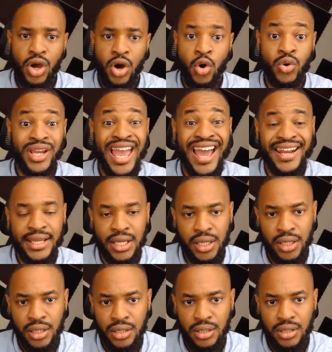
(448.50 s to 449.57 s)
organic
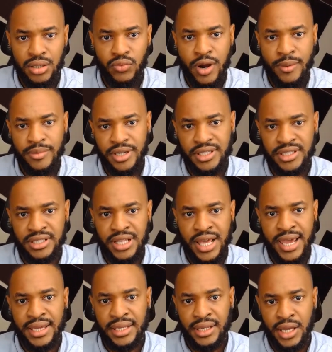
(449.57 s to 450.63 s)
remedies
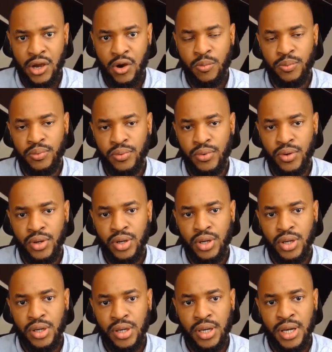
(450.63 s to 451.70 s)
that can help
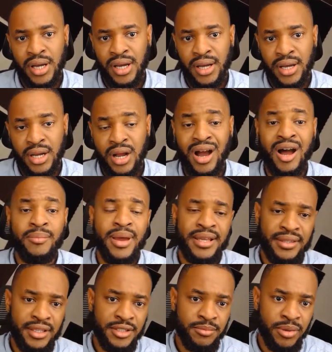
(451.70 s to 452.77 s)
combat
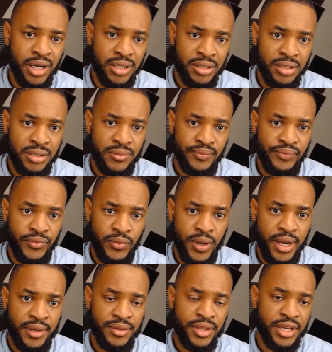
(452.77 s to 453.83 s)
these bugs,
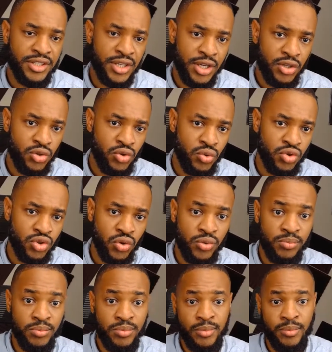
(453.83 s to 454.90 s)
right? Things they can do,
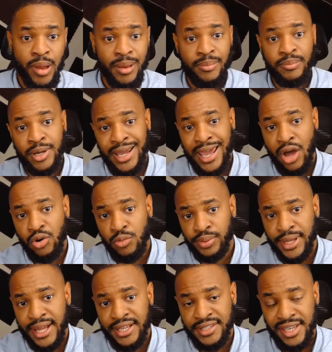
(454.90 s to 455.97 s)
certain counter
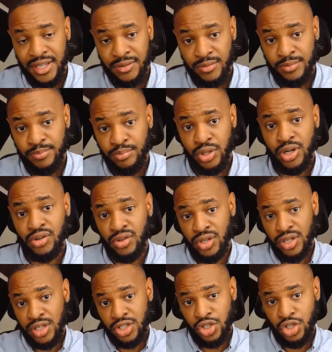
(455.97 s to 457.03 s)
plants they can put on the
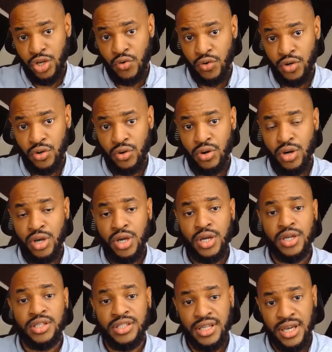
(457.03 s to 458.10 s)
exterior
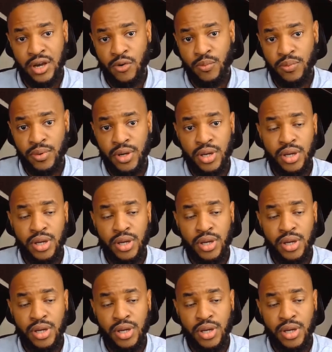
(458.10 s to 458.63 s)
to help